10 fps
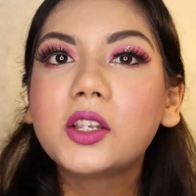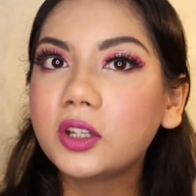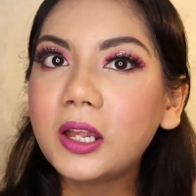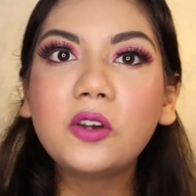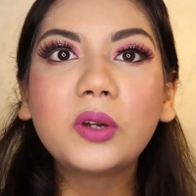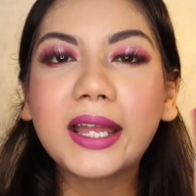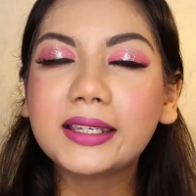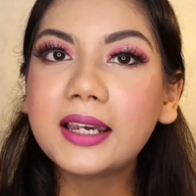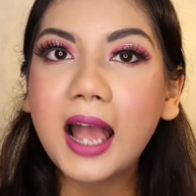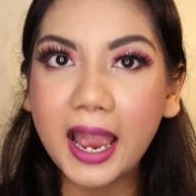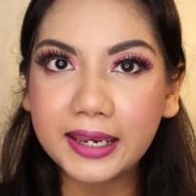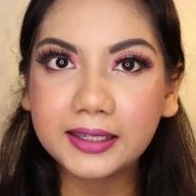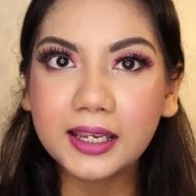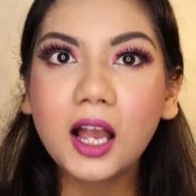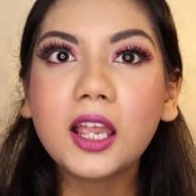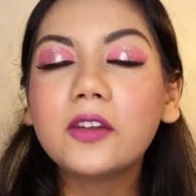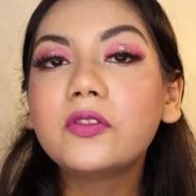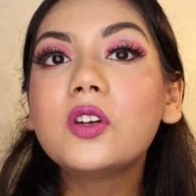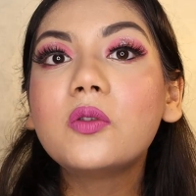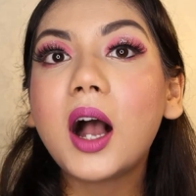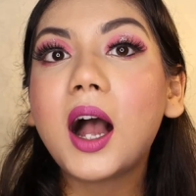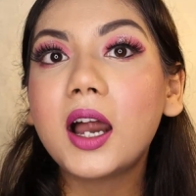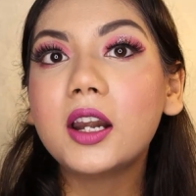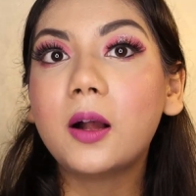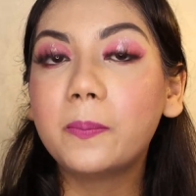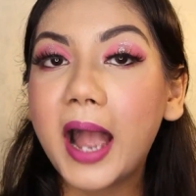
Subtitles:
so that you get an idea if you are